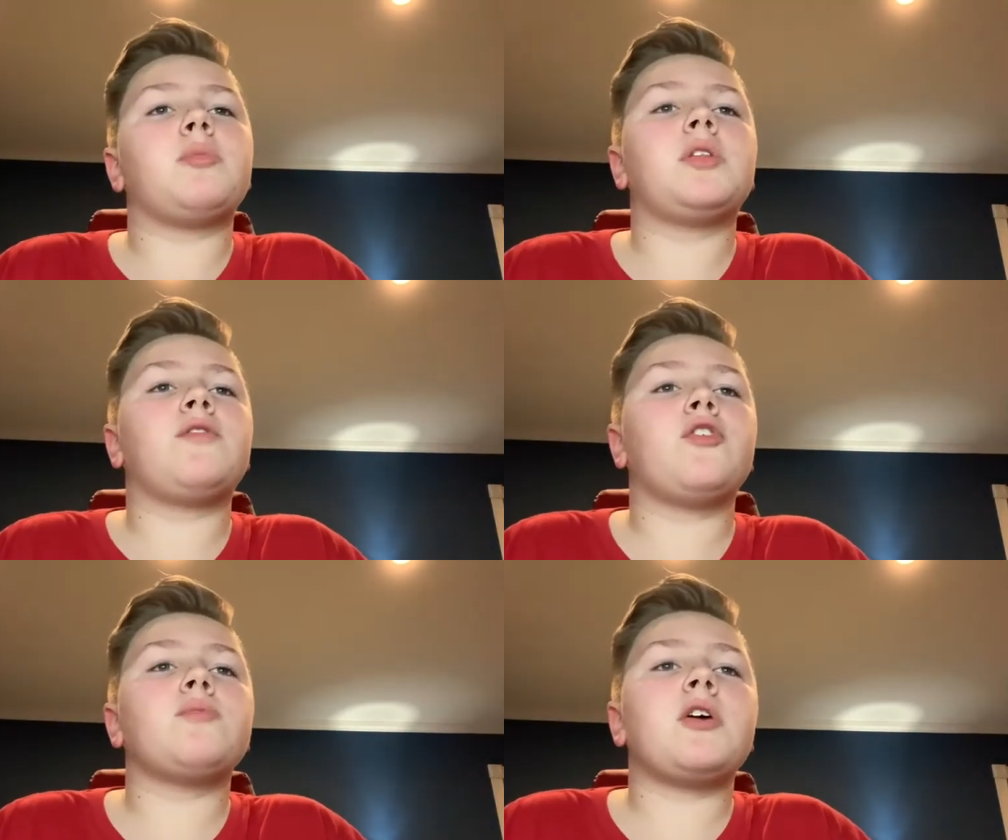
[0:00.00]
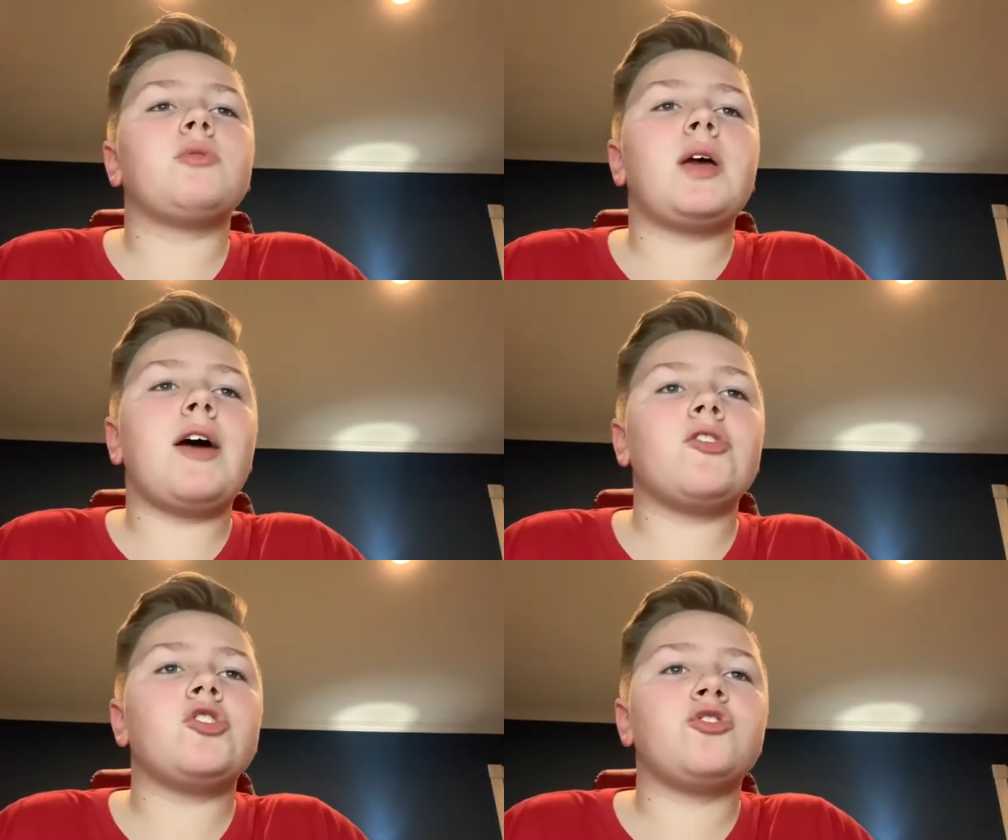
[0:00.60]
But the first match we
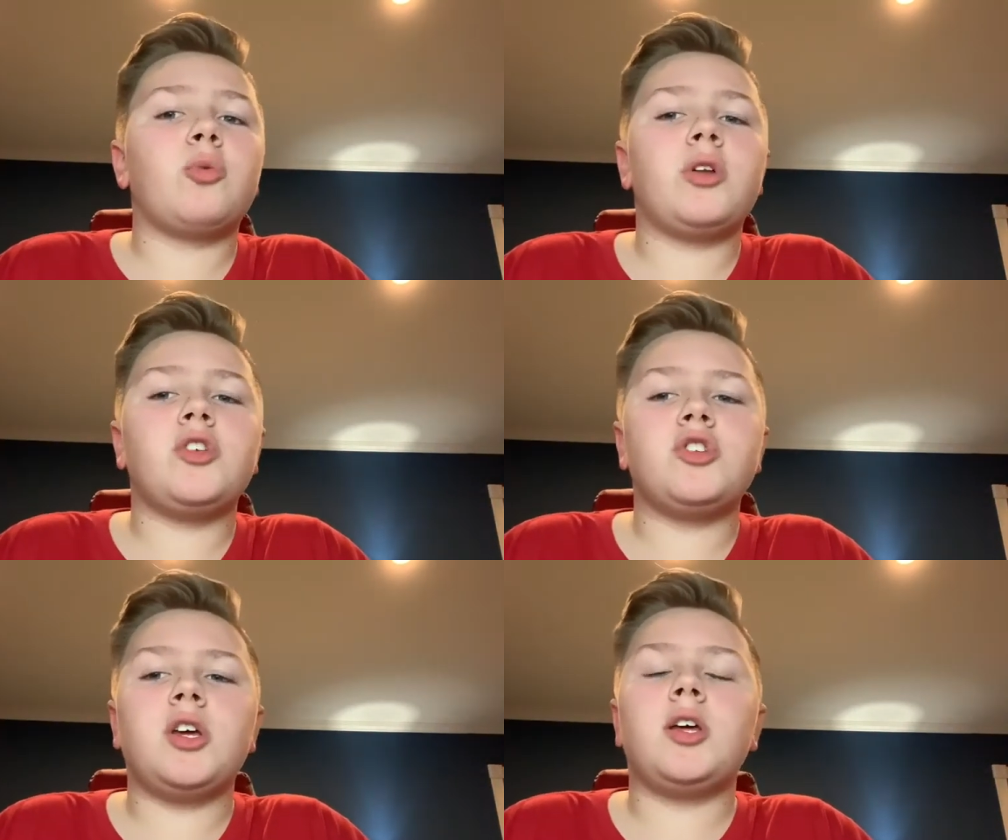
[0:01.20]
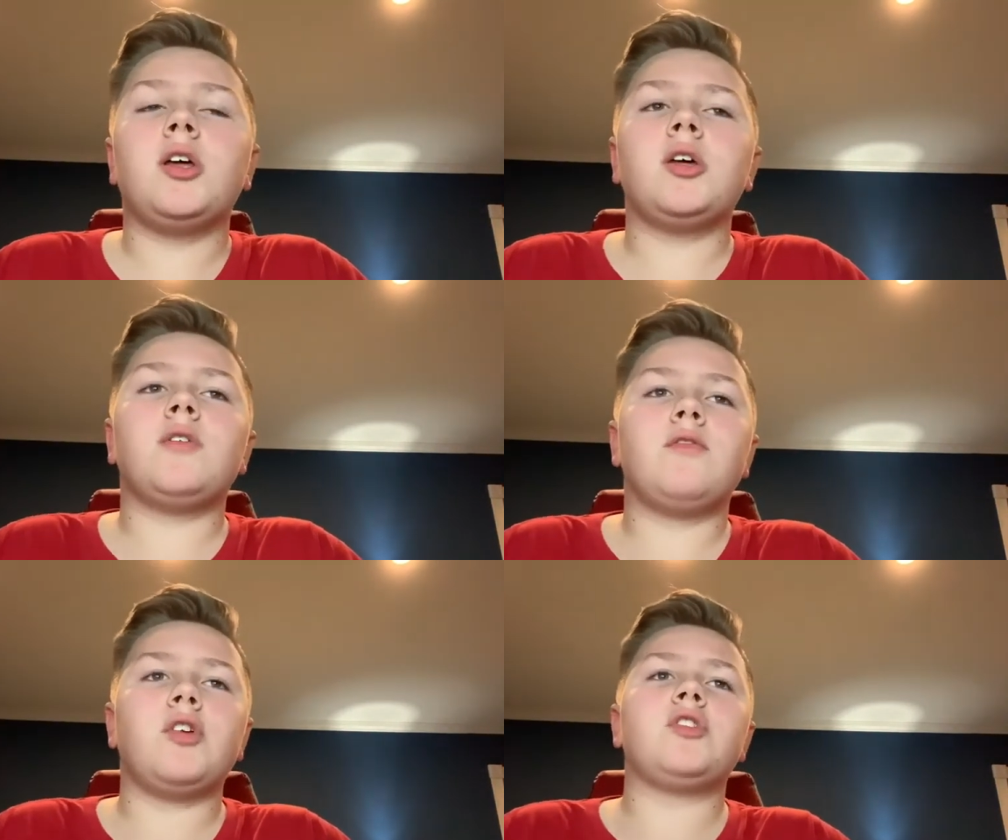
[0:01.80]
have is Shorty G
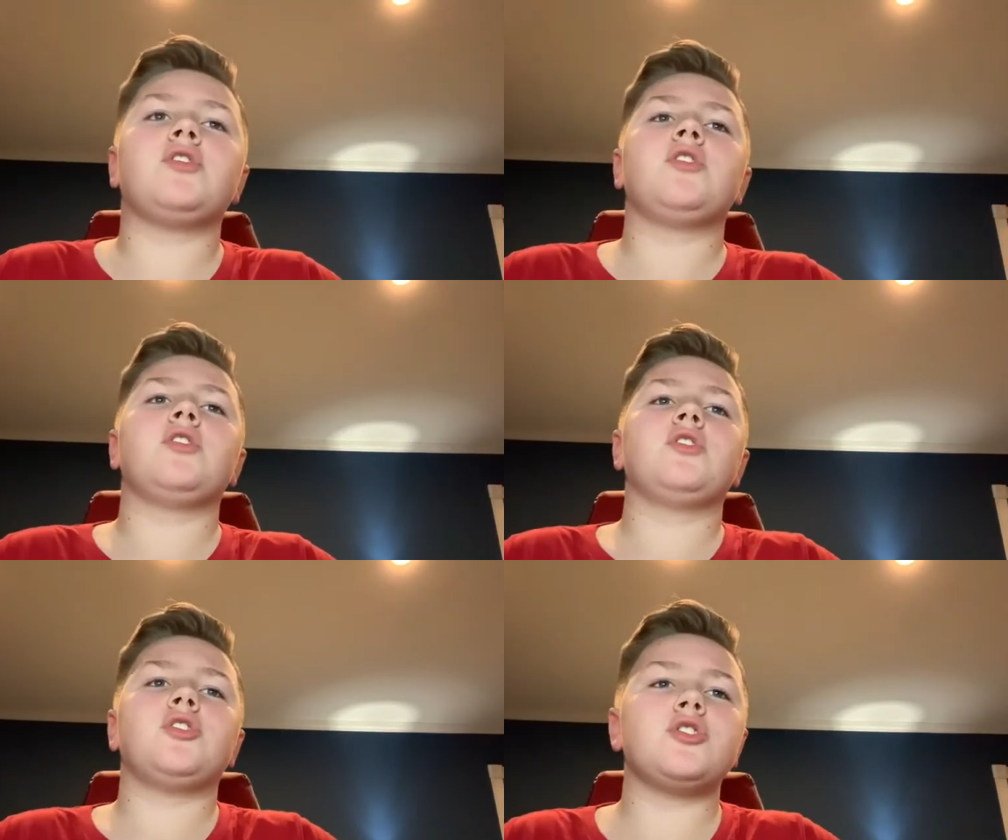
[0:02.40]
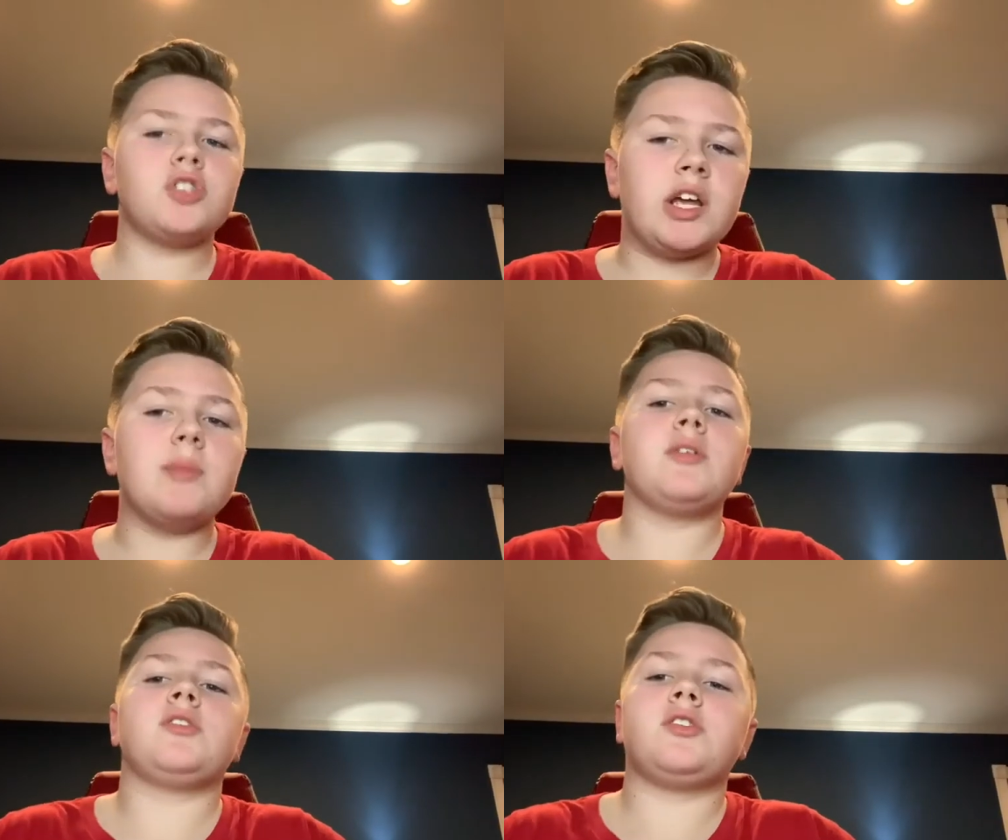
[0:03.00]
versus
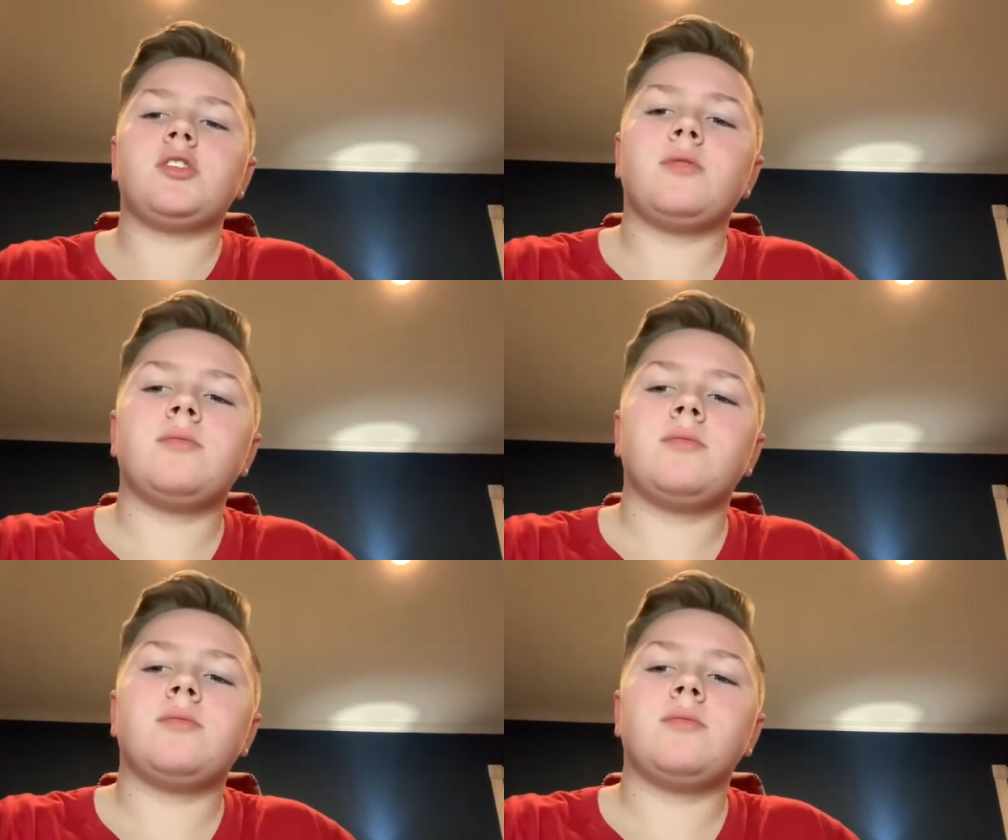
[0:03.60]
Sheamus.